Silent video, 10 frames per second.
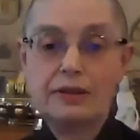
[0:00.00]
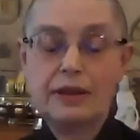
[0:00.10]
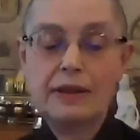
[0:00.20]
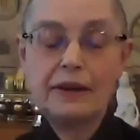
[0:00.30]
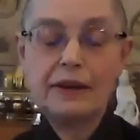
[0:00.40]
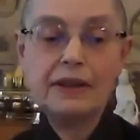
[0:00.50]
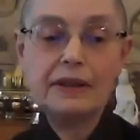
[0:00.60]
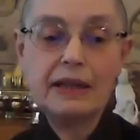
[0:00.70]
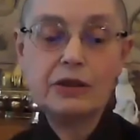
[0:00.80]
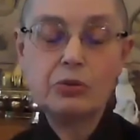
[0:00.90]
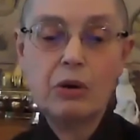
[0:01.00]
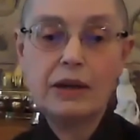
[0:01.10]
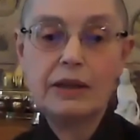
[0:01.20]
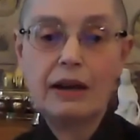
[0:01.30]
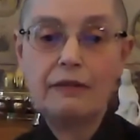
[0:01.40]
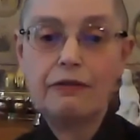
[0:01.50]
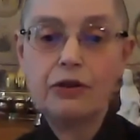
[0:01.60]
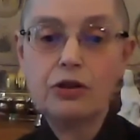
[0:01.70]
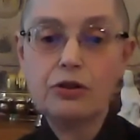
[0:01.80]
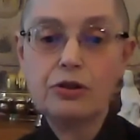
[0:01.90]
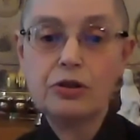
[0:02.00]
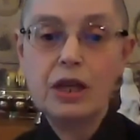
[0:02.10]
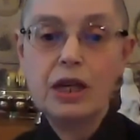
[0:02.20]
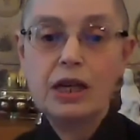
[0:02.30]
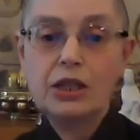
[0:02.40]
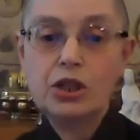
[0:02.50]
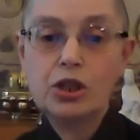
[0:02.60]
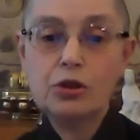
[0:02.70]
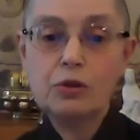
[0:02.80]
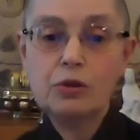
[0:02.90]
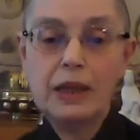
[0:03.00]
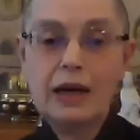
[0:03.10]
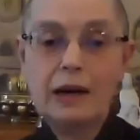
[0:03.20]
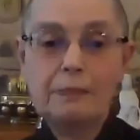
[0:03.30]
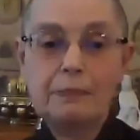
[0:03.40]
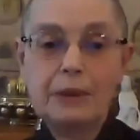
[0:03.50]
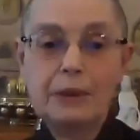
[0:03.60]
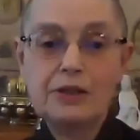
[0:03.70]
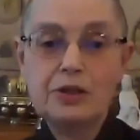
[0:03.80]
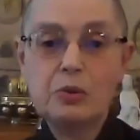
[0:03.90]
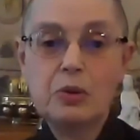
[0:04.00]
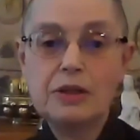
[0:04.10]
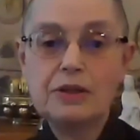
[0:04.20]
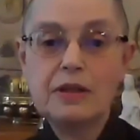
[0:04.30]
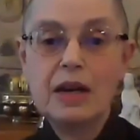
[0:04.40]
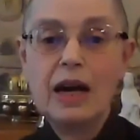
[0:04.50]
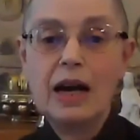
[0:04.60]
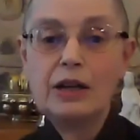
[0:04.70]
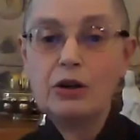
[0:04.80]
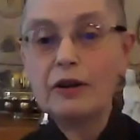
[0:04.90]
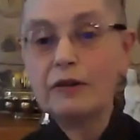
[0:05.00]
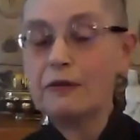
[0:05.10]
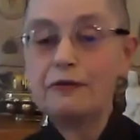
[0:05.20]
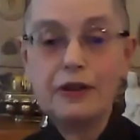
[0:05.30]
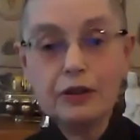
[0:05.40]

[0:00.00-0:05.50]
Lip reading: And I think that's why that verse cheered me up, because it was, I don't have to feel